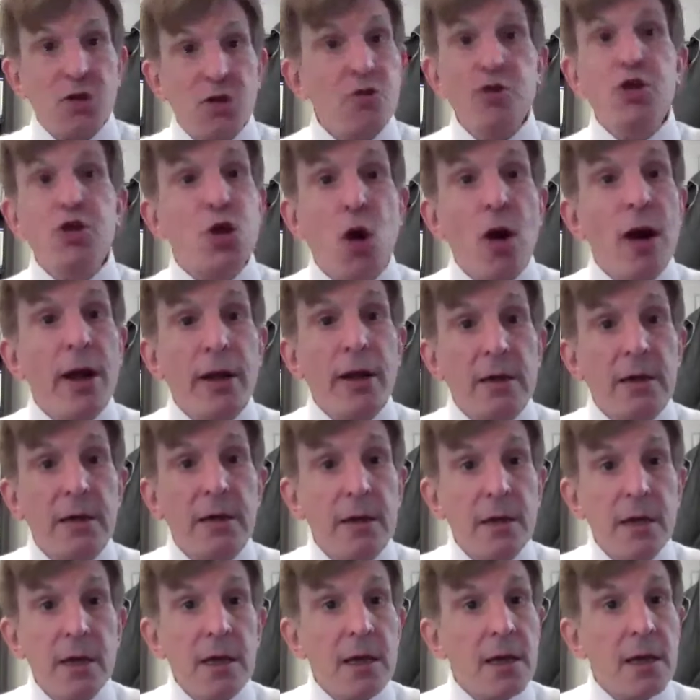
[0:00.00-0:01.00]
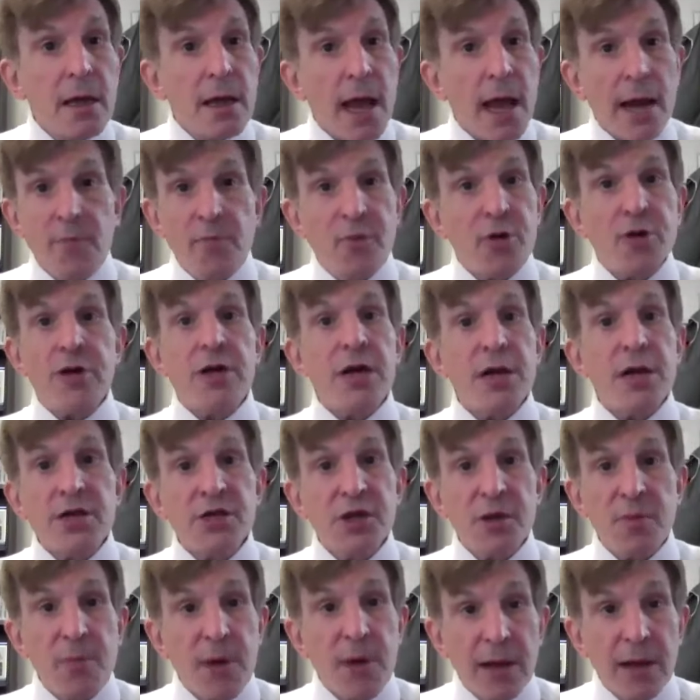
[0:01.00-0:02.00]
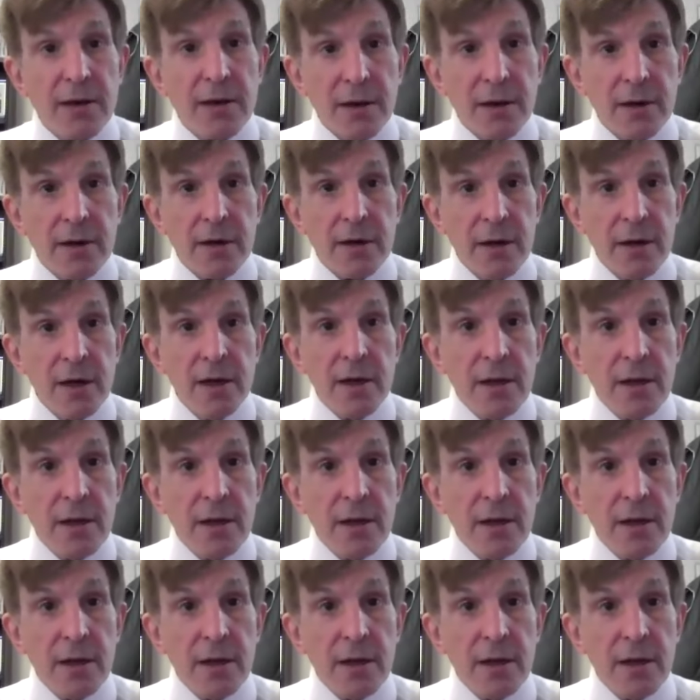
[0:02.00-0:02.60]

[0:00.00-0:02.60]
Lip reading: who joined and participated